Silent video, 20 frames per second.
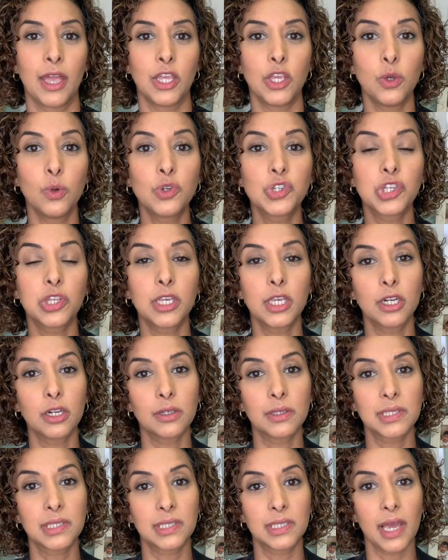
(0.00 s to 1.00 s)
Usually
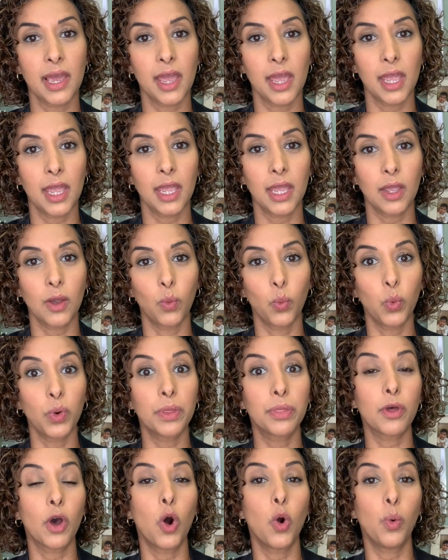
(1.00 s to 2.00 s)
it'll say
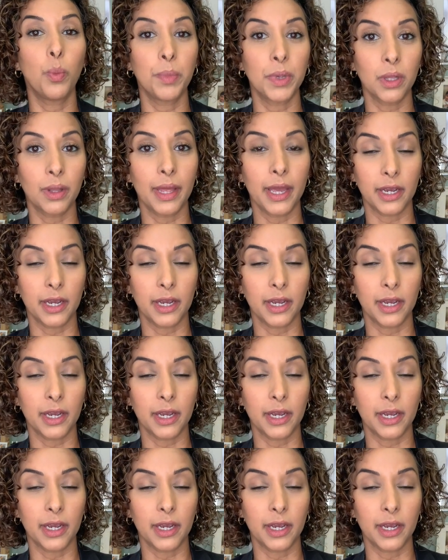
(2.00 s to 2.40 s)
with oatmeal